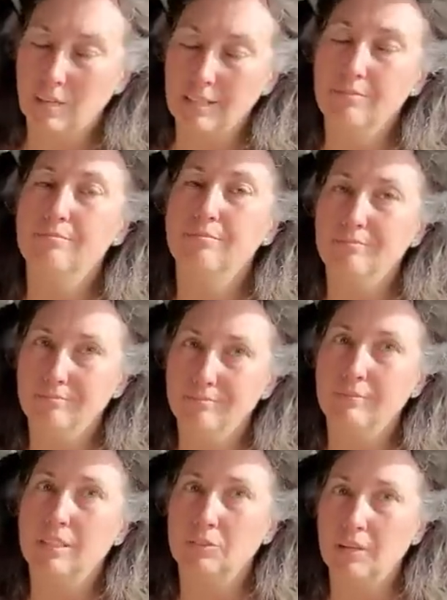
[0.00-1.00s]
Right.
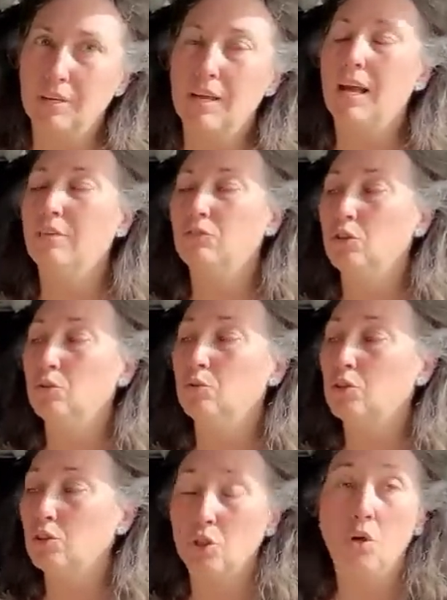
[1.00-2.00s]
That's right. I have
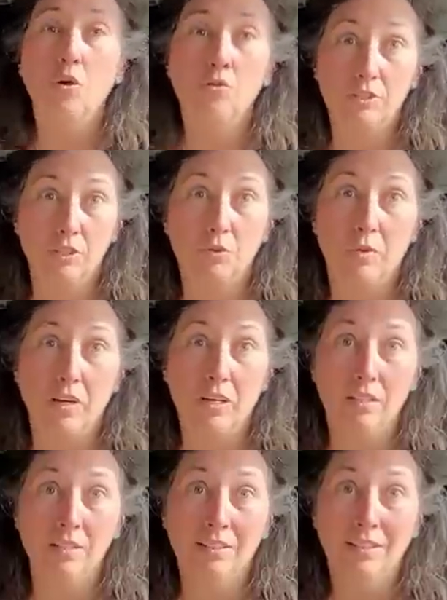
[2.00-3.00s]
two stoves as well.